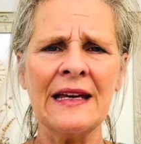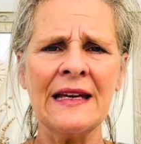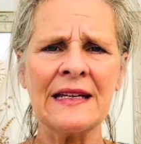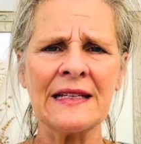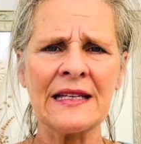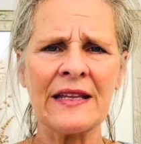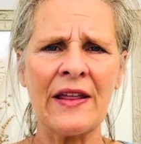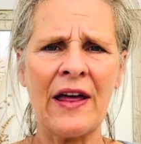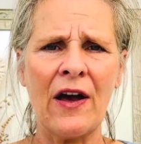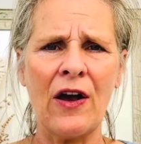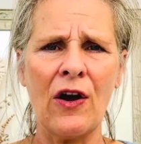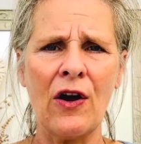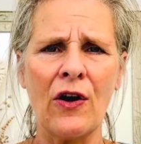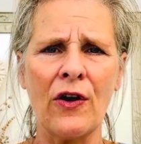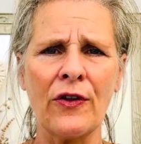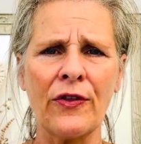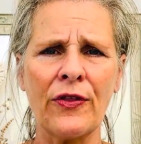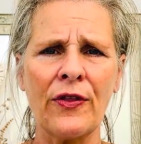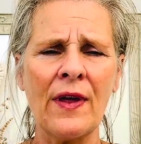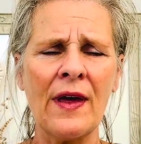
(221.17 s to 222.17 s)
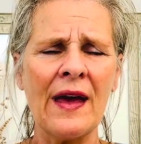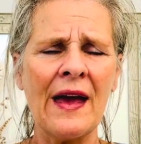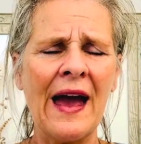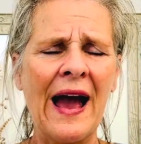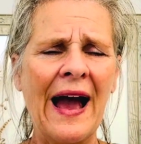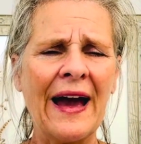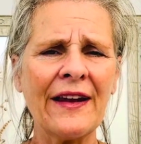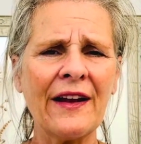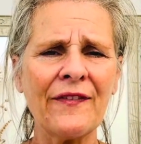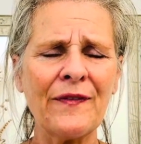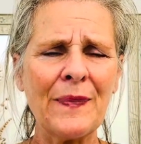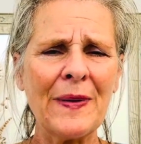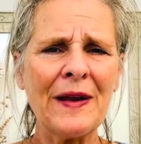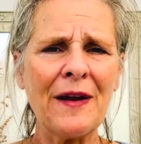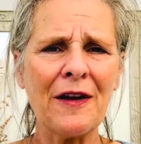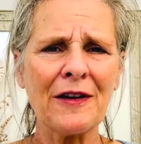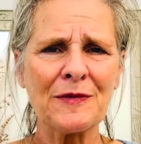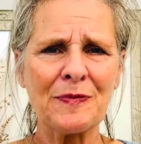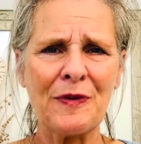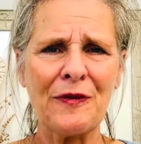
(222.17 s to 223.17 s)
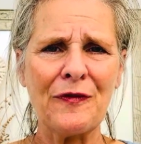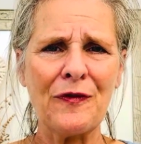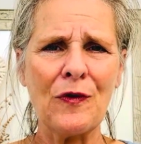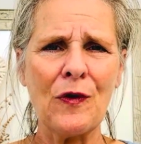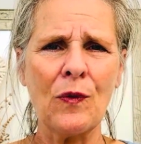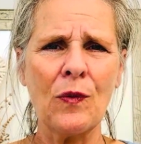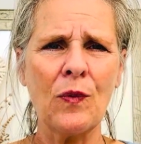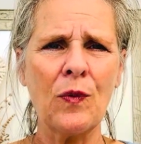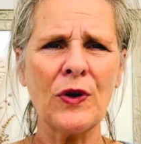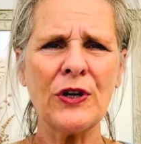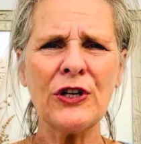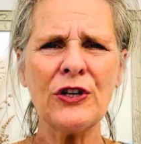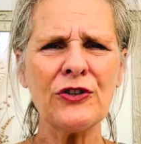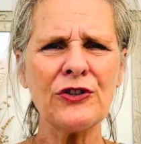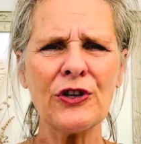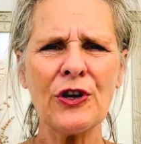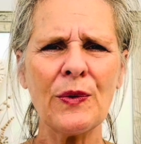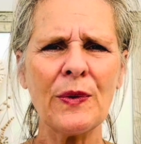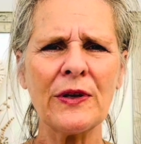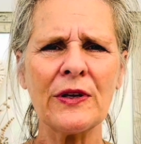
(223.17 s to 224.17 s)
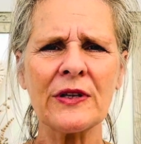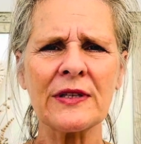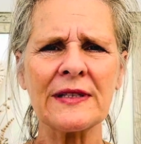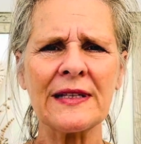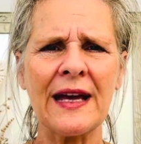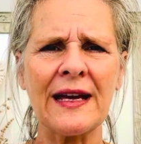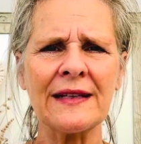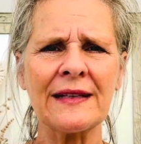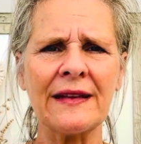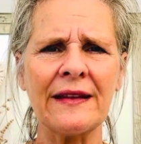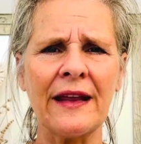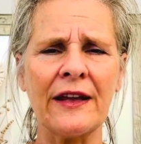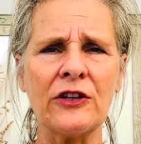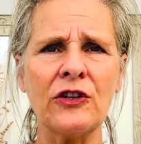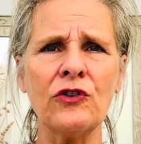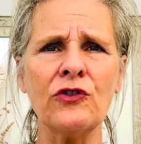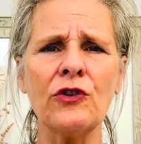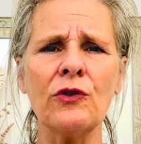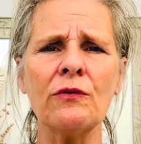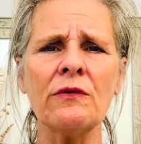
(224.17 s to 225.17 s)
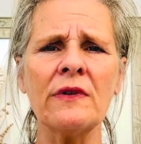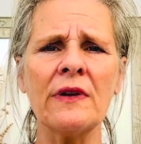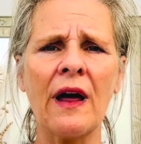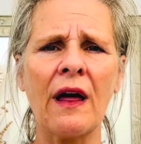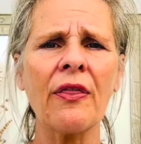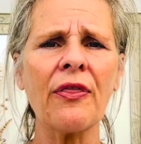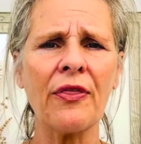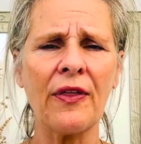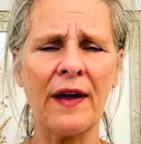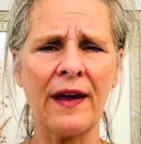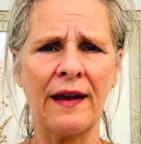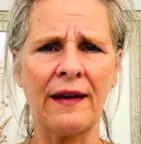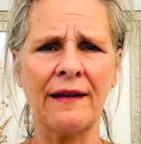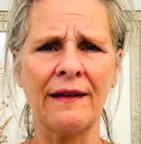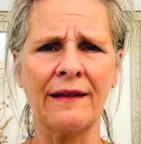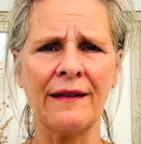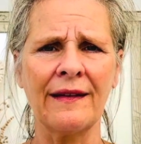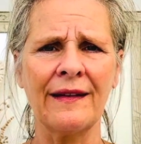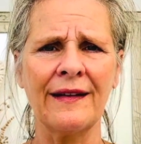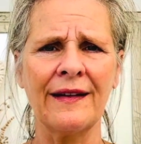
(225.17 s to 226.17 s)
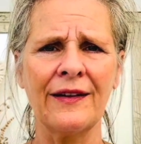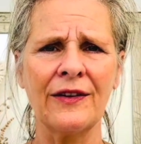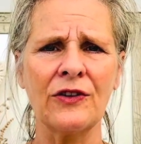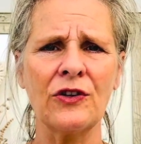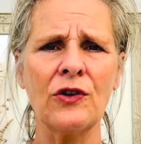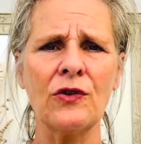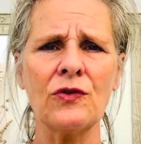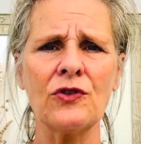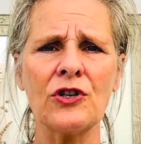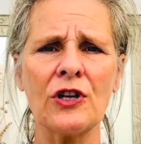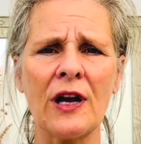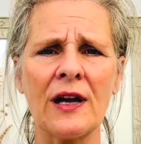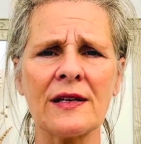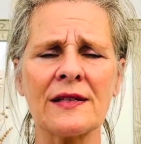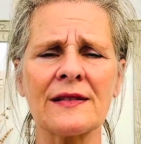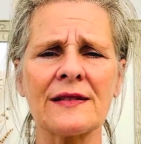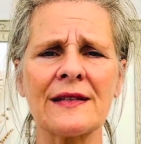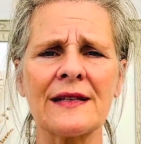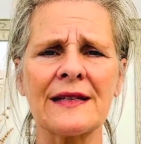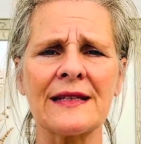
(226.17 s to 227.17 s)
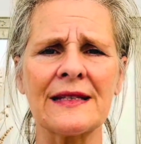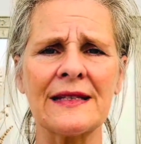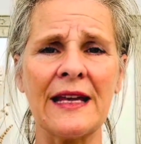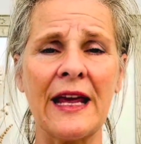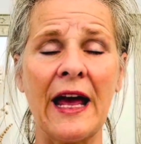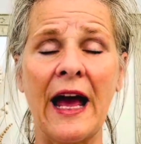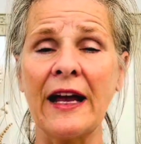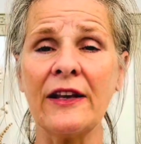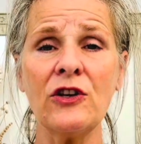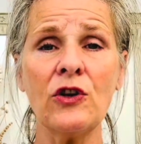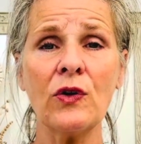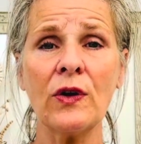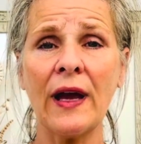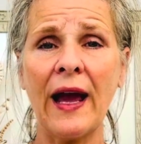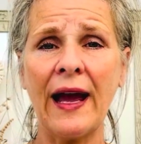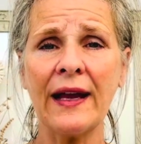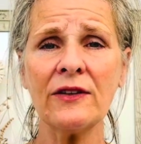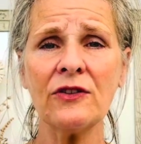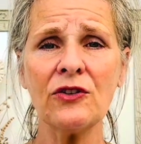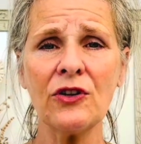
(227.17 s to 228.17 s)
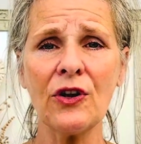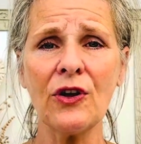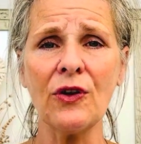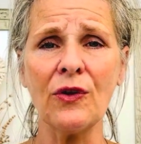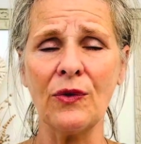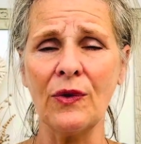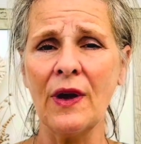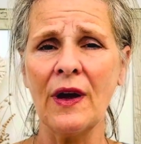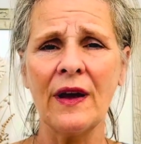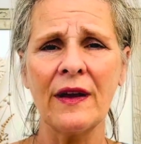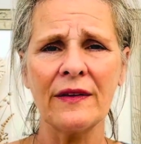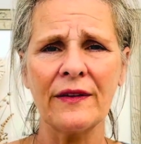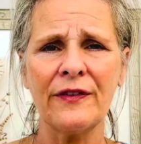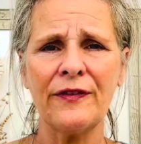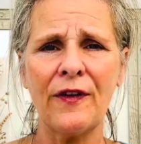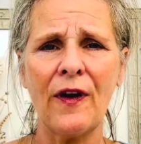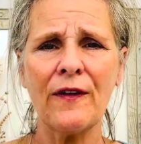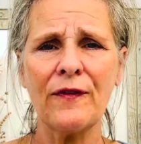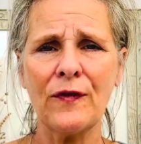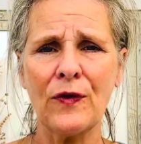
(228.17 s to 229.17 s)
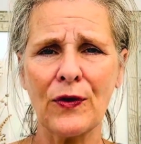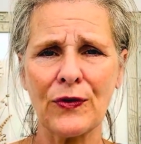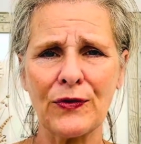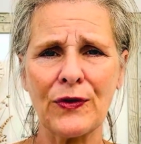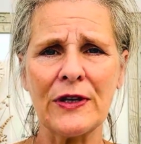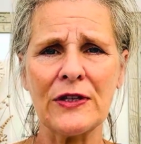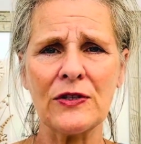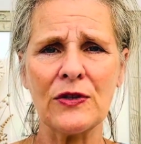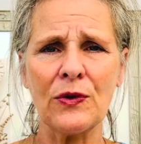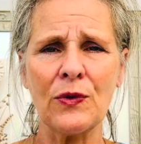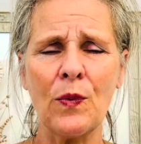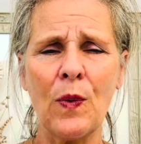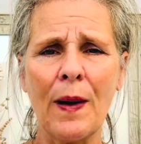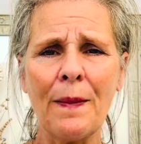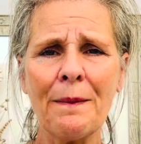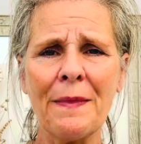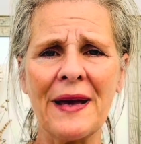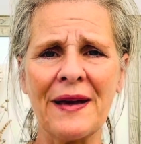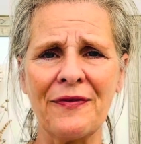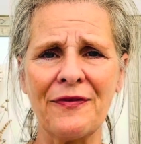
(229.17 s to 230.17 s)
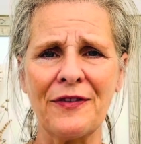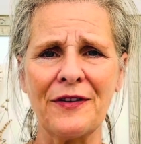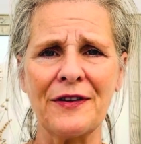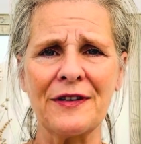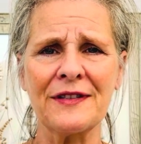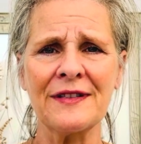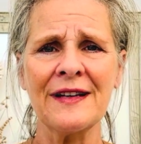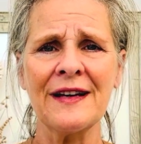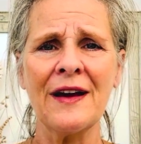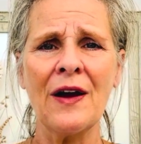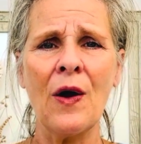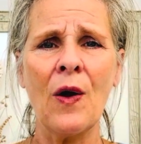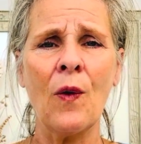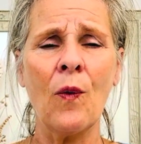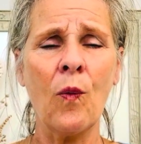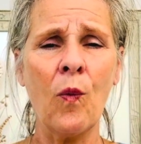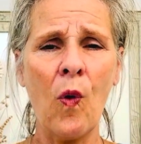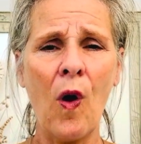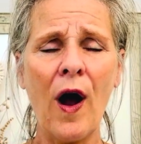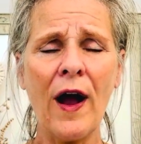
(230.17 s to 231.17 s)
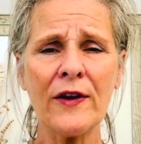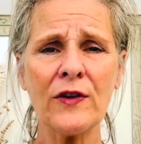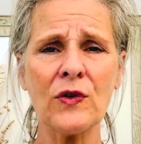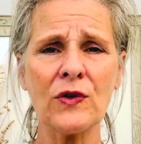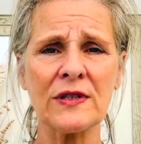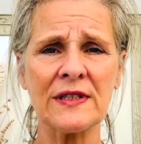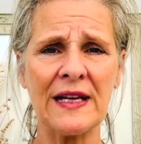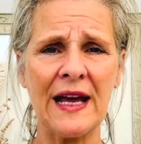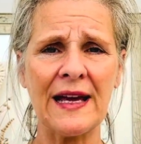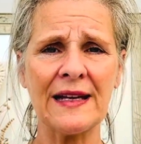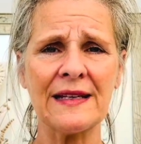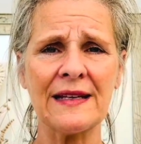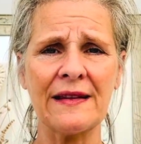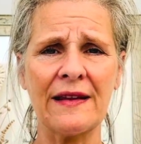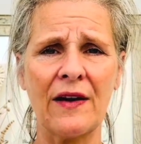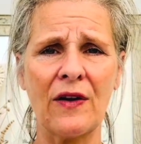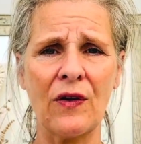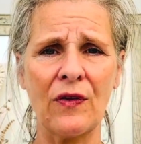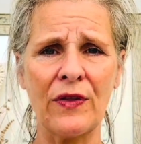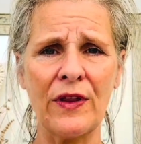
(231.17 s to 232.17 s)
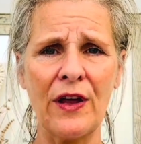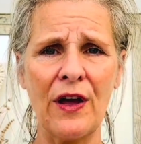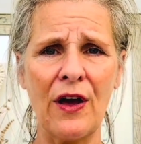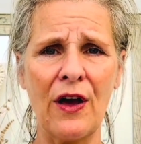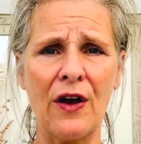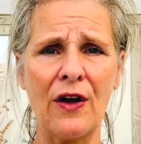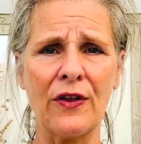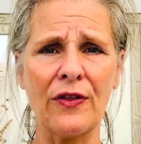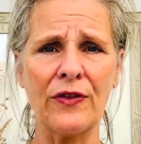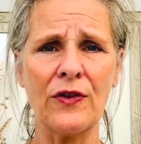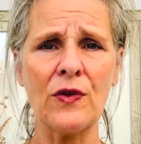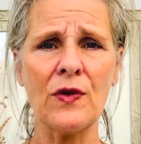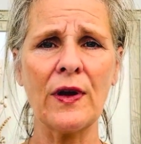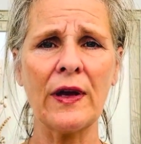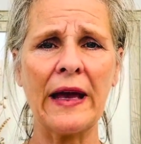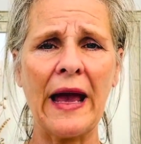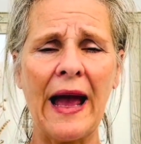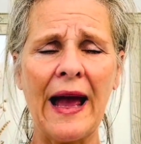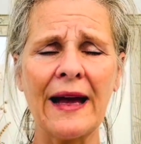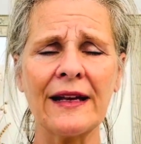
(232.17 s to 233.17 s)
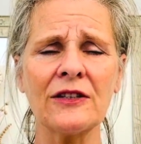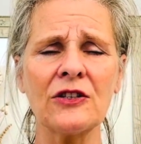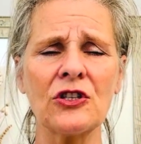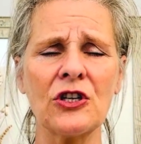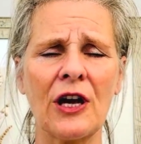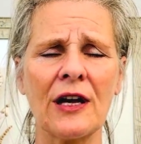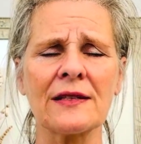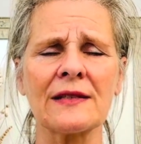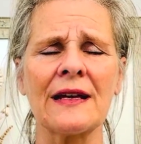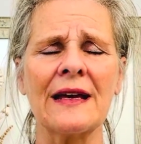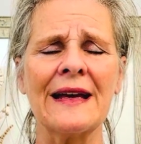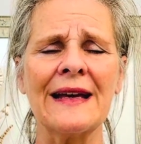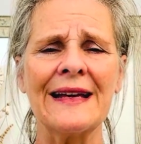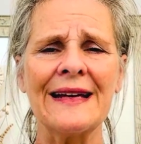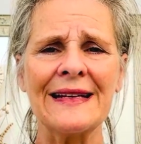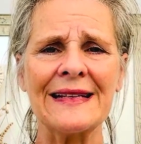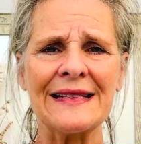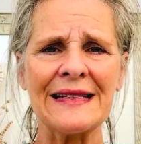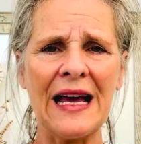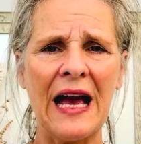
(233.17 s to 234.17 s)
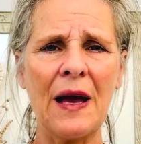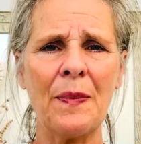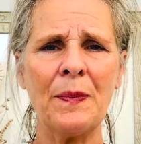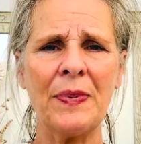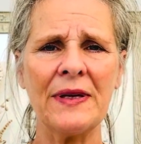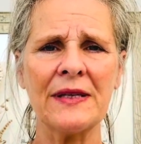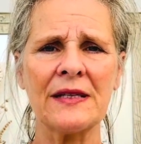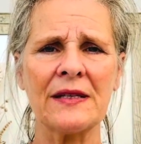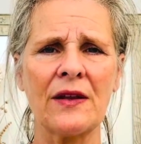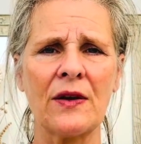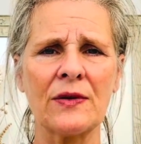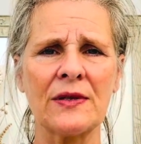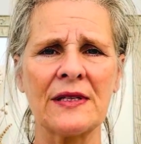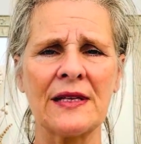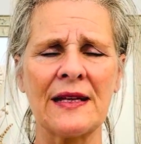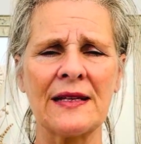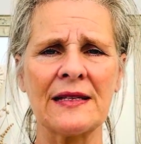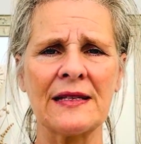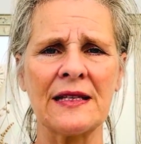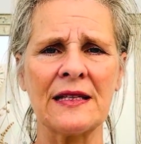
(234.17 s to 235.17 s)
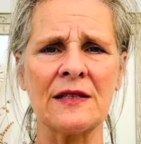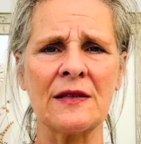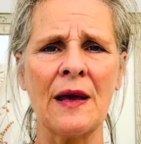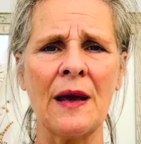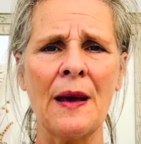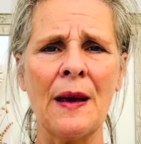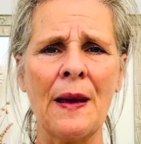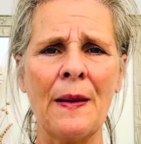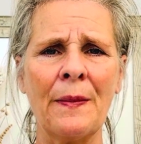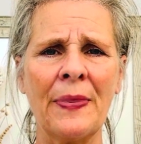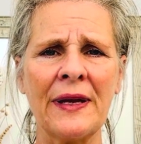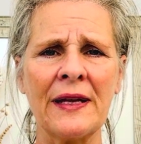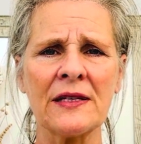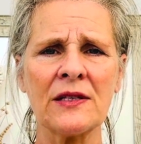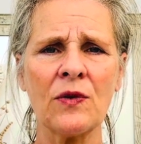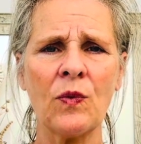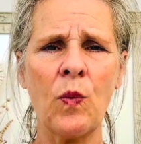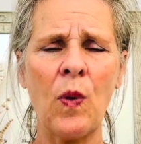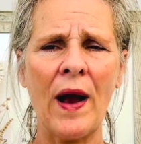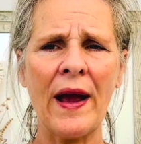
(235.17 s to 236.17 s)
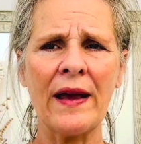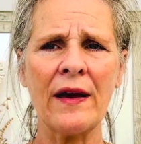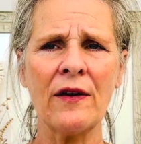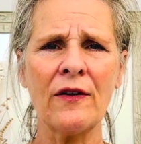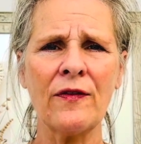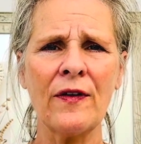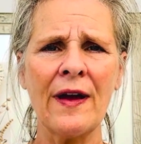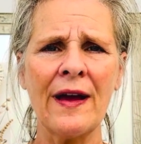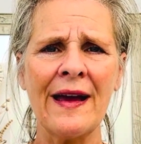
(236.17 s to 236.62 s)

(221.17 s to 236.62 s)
to that earth. And I've been asked before, what do you do when you're standing there? You do nothing. You just sit. And you can do the 5-4-3-2-1 method while you're standing there on the earth. You can just tap into those senses, but it's a way of